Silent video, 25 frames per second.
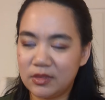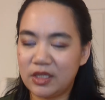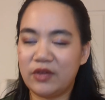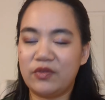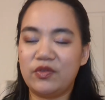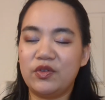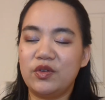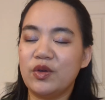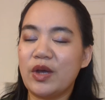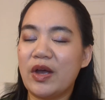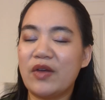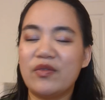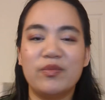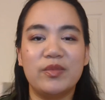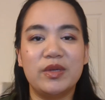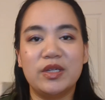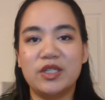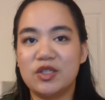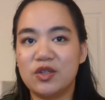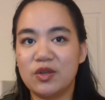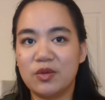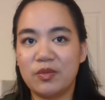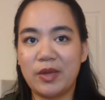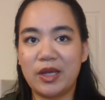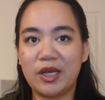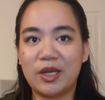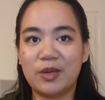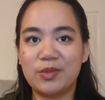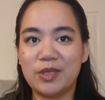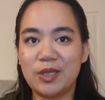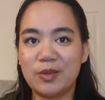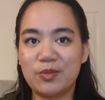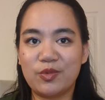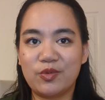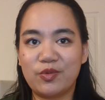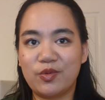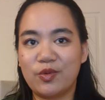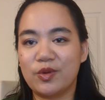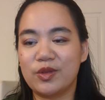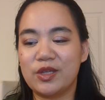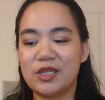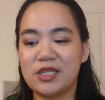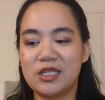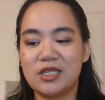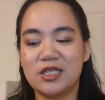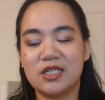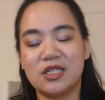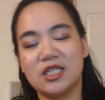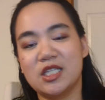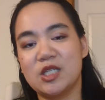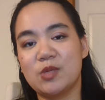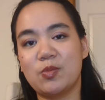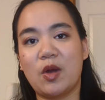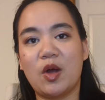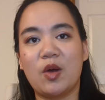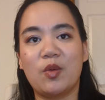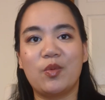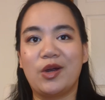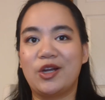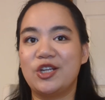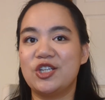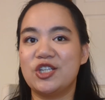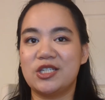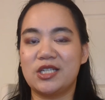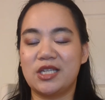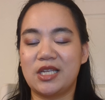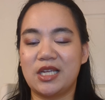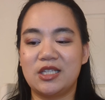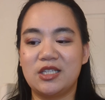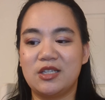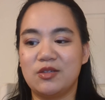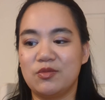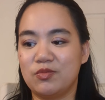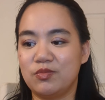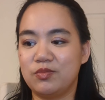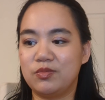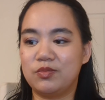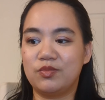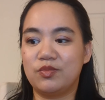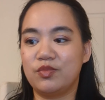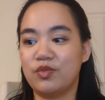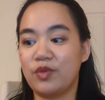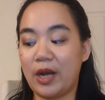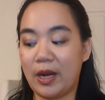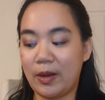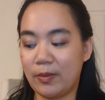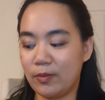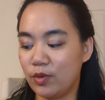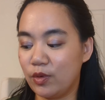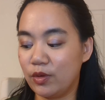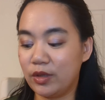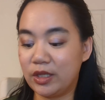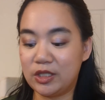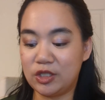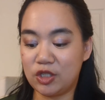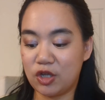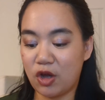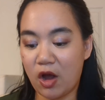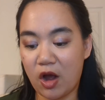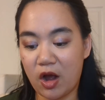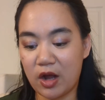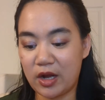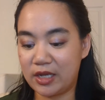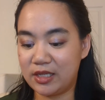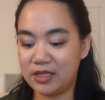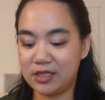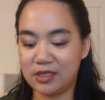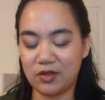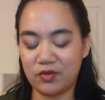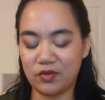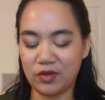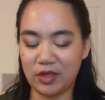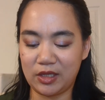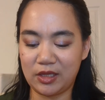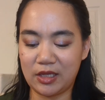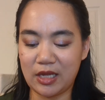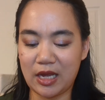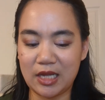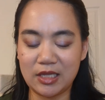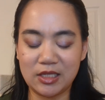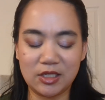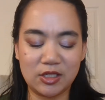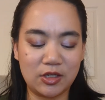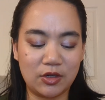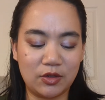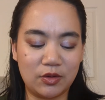If you haven't been to a makeup date before, this is the spot where I just get to ramble and talk and stuff like that.